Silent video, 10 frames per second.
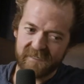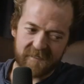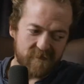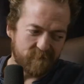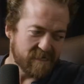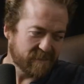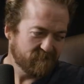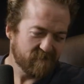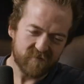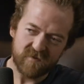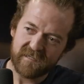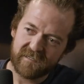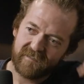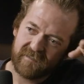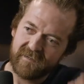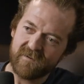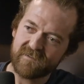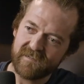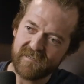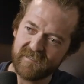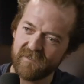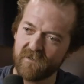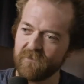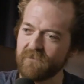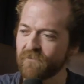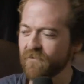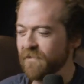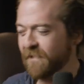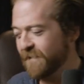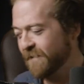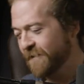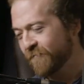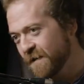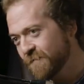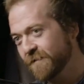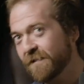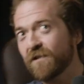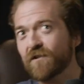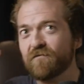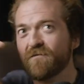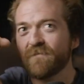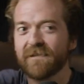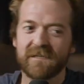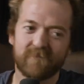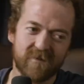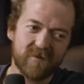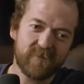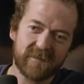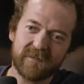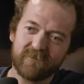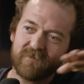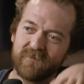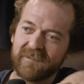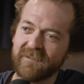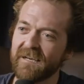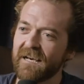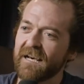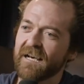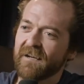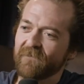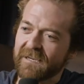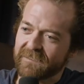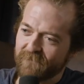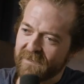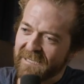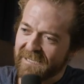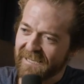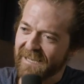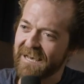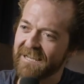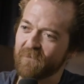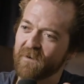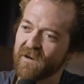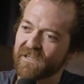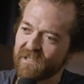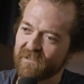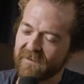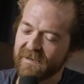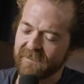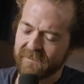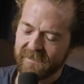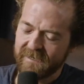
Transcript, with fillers: to go back to my bike, go down, hop on my bike, grab it, throw it back up, hop back up, hop back. That's me. And when I do that,